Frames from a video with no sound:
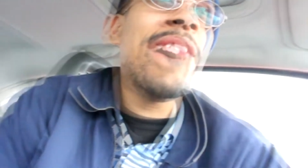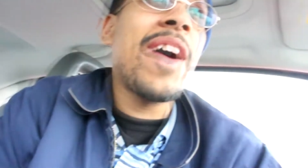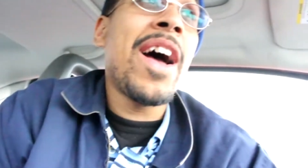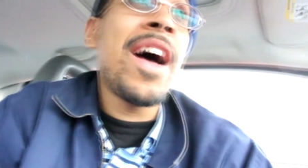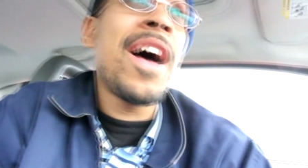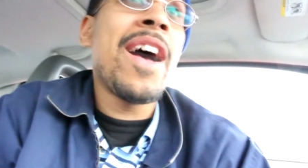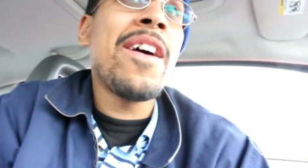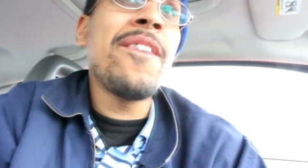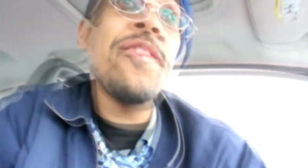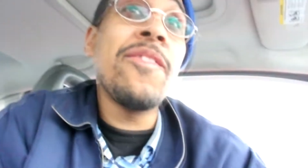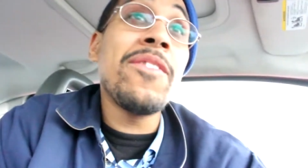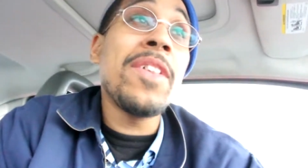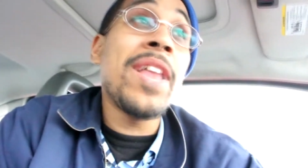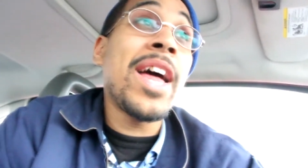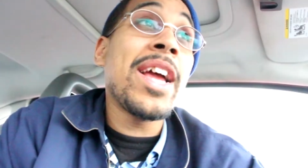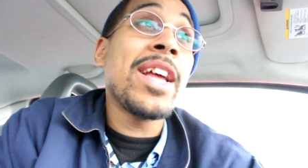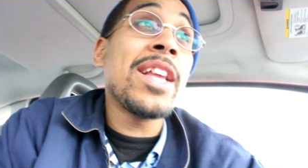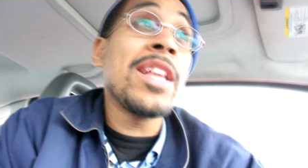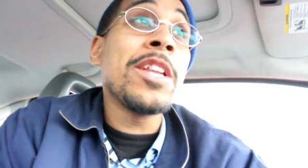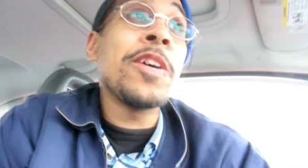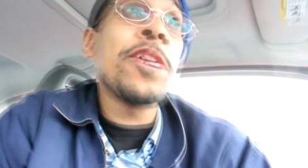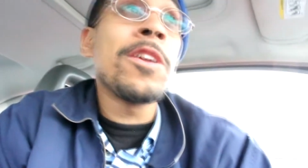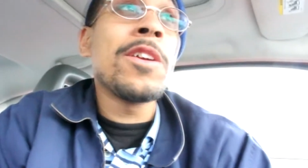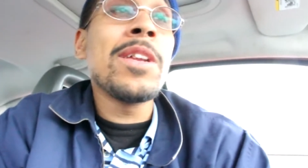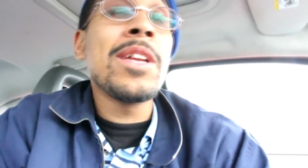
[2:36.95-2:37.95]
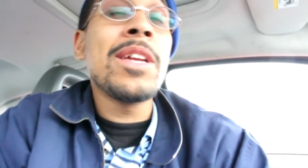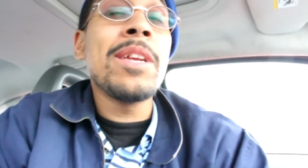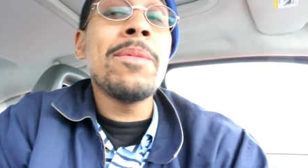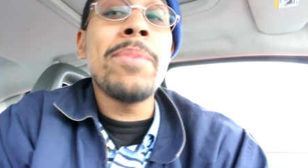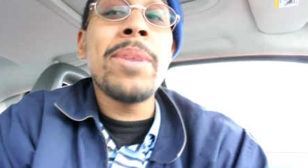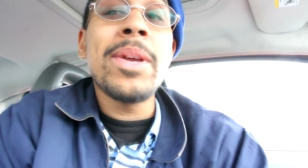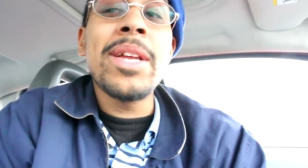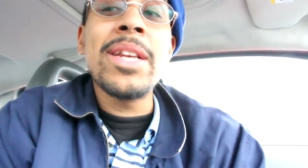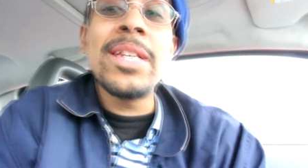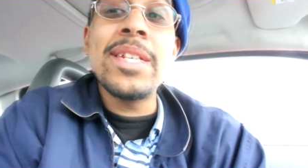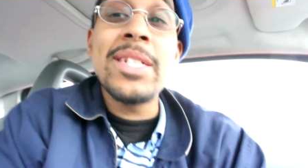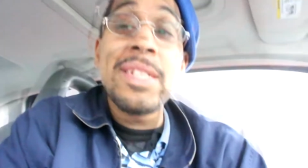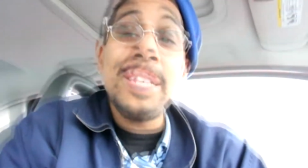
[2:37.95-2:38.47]
I've like literally
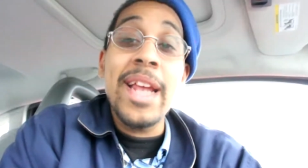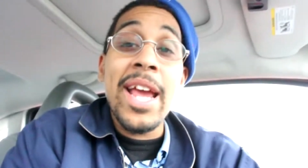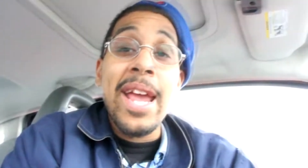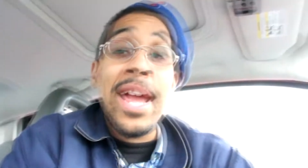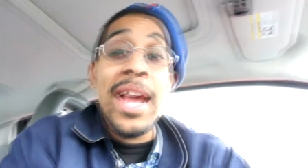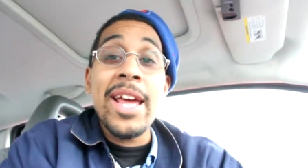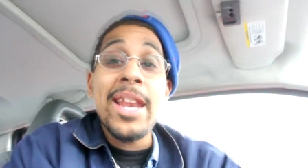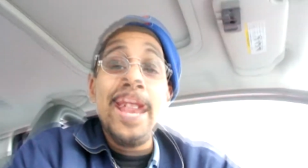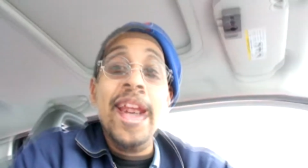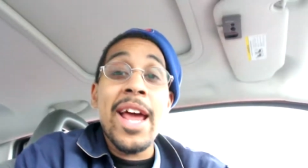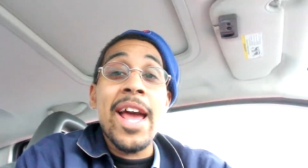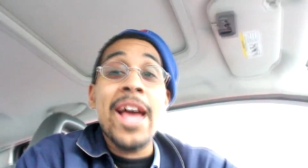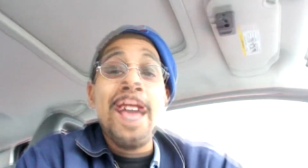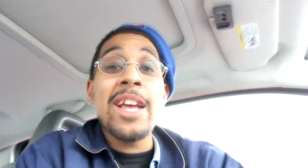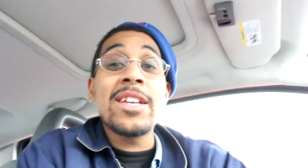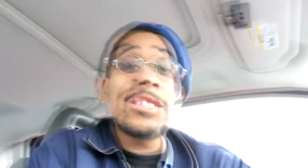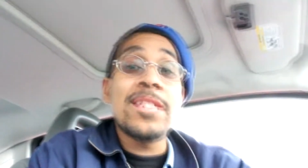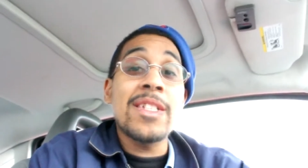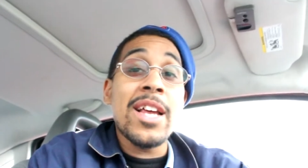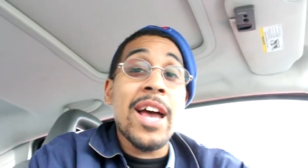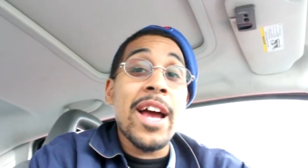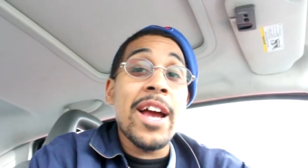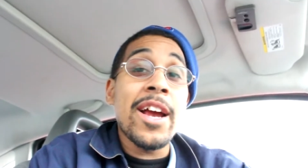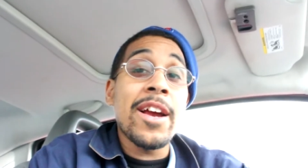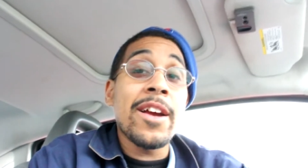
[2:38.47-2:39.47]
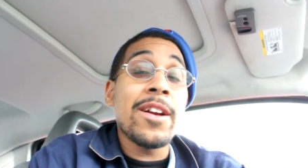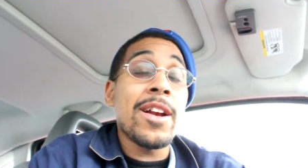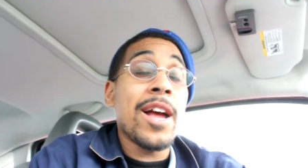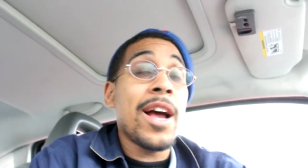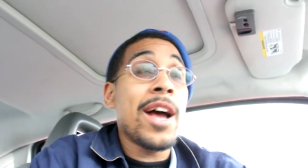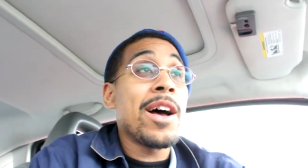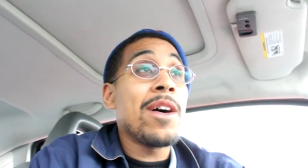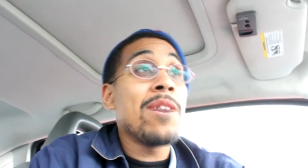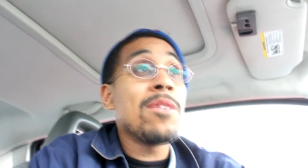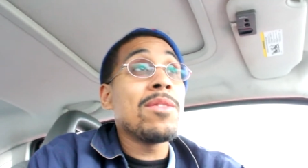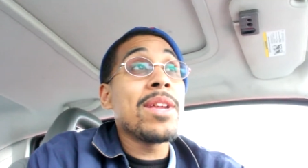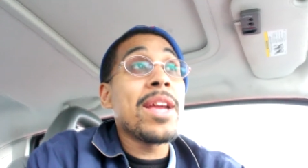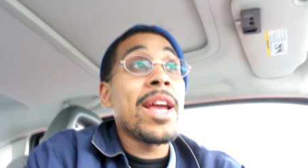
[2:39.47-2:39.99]
been dead ass tired.
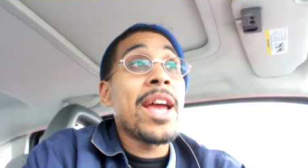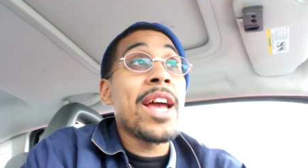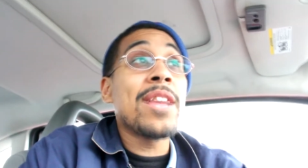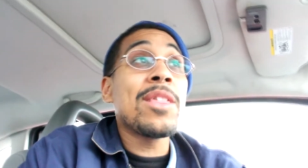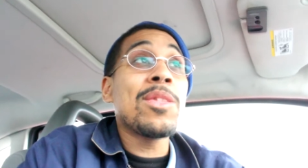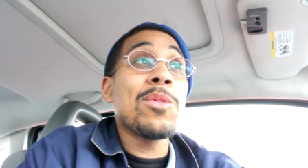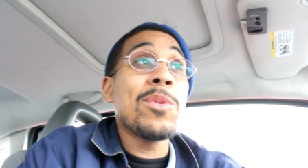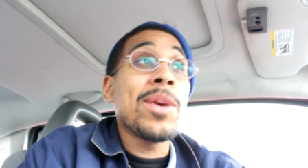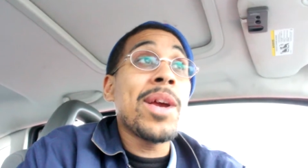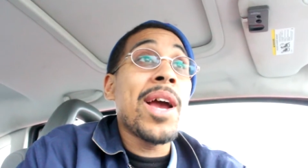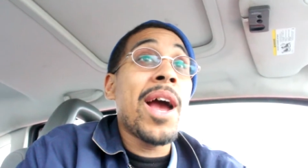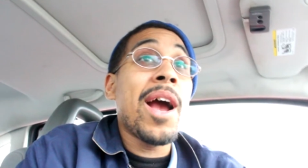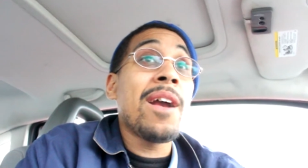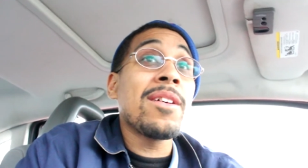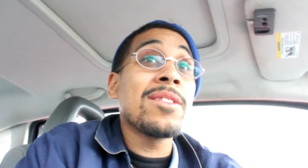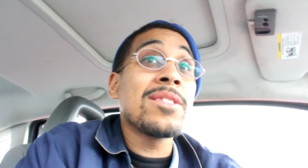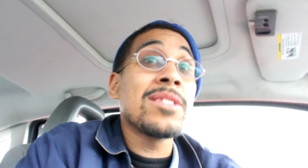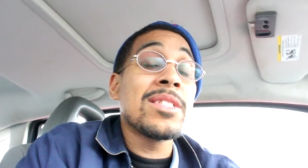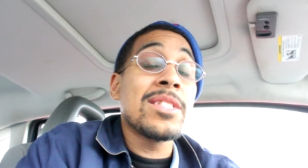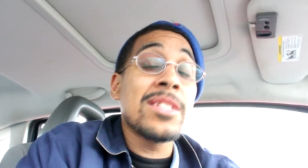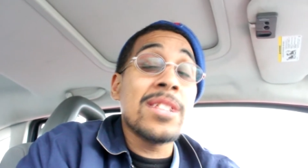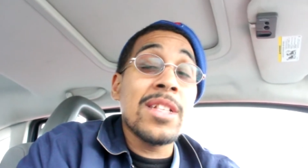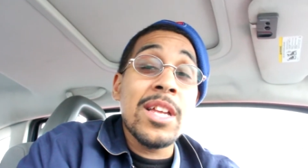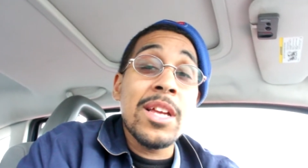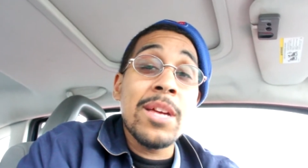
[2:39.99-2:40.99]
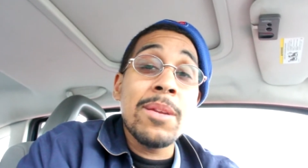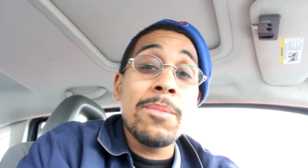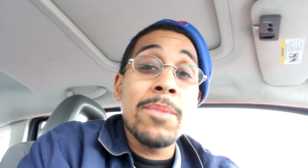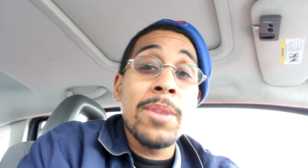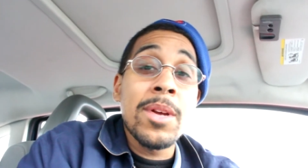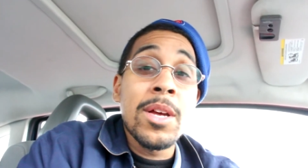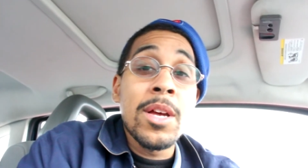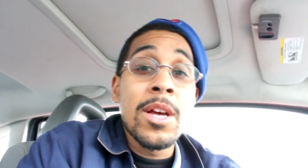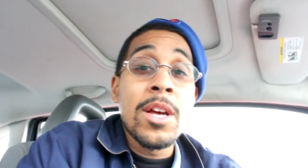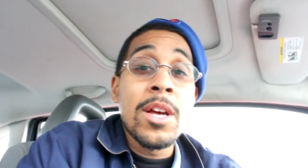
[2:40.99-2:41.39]
I only had 3 hours of sleep